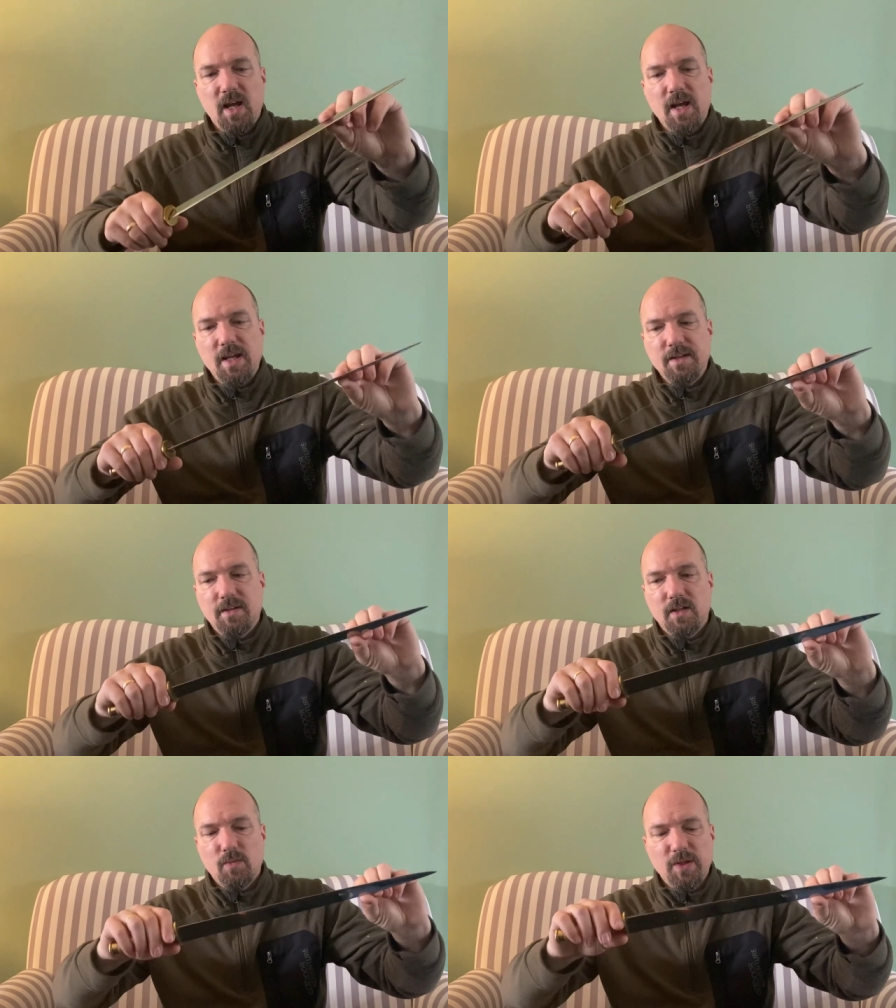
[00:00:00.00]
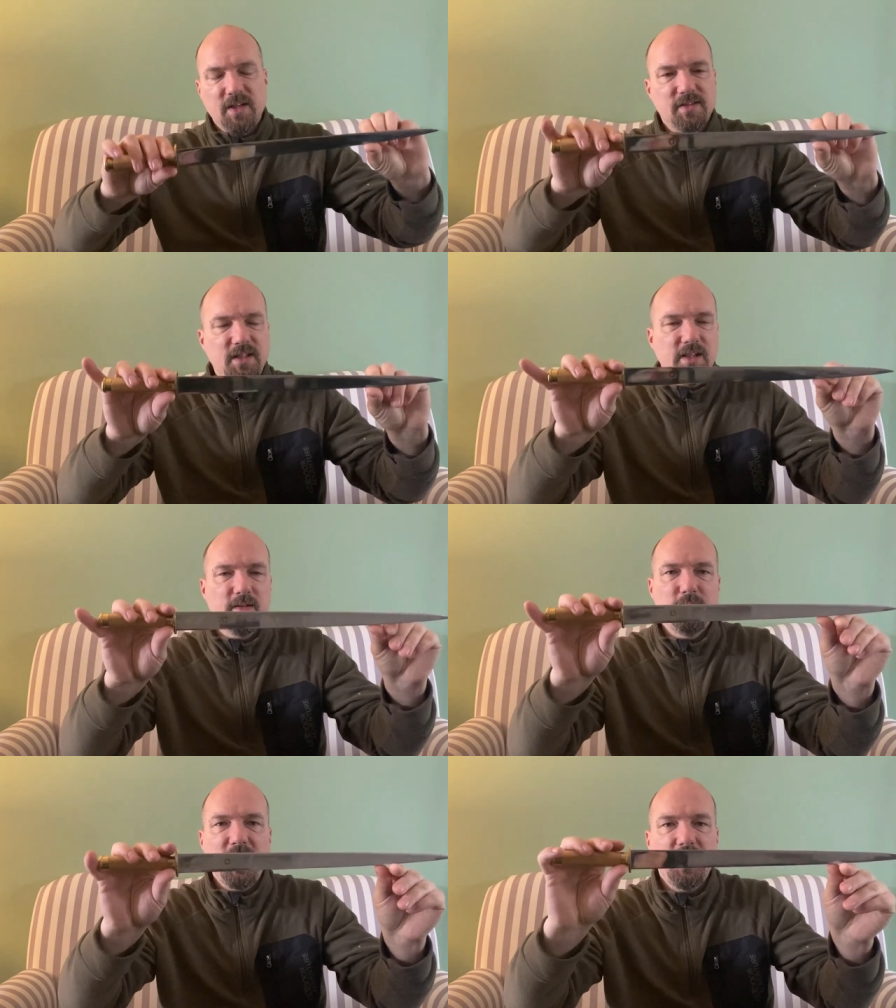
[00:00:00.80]
And uh, we
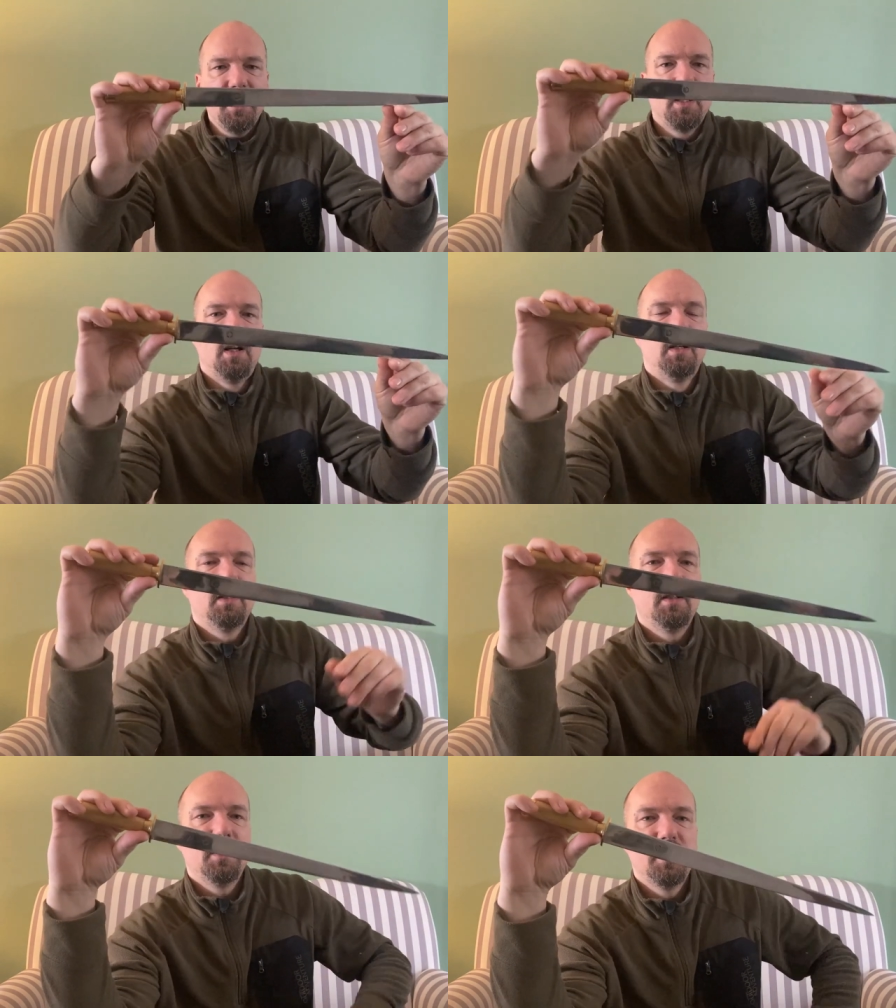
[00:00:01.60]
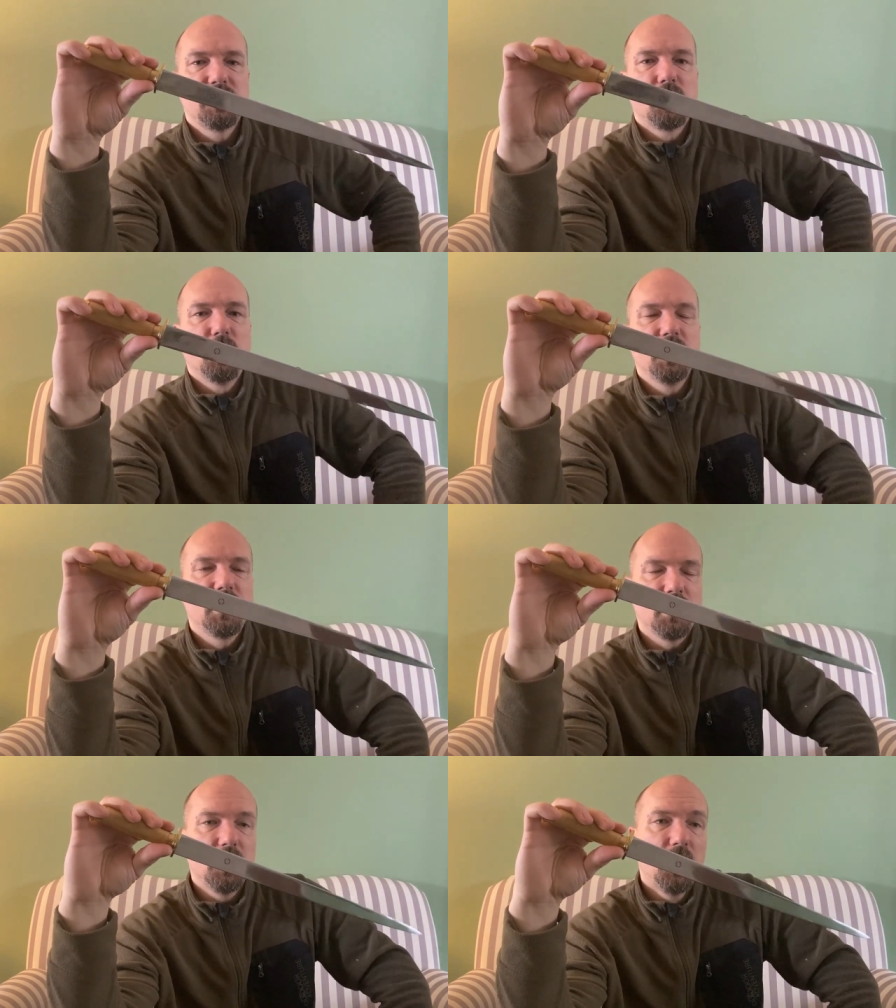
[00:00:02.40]
see many uh,
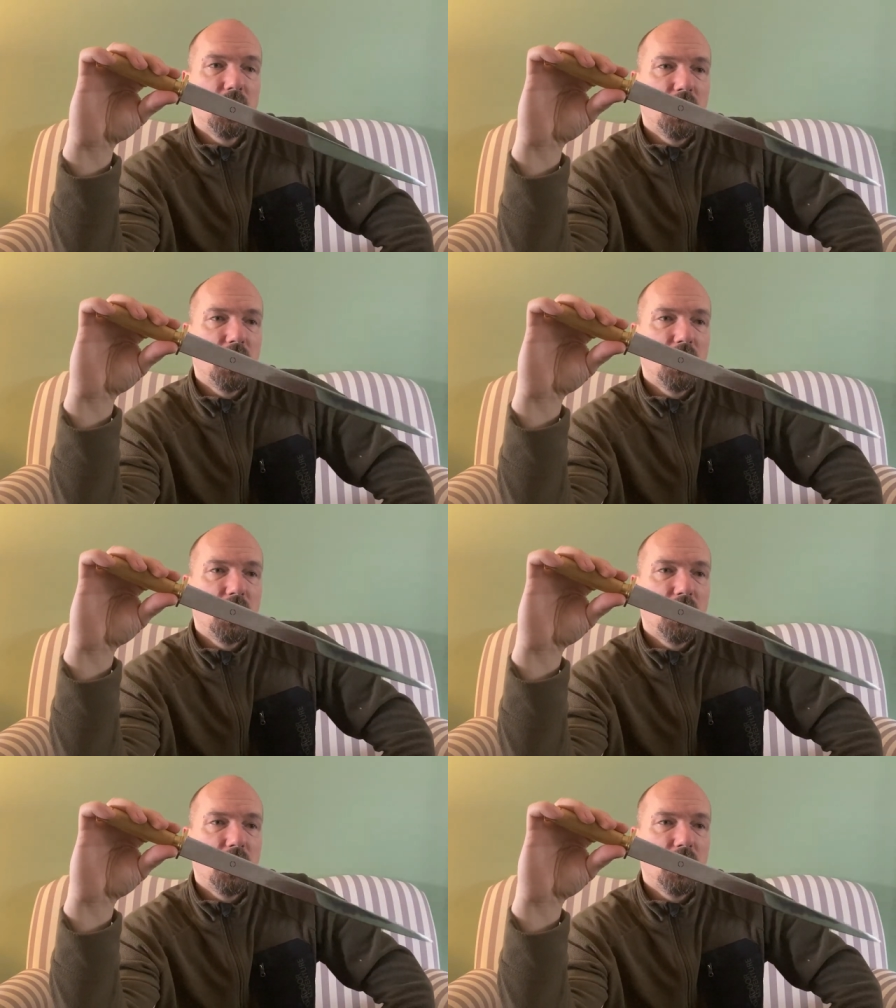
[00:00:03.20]
historical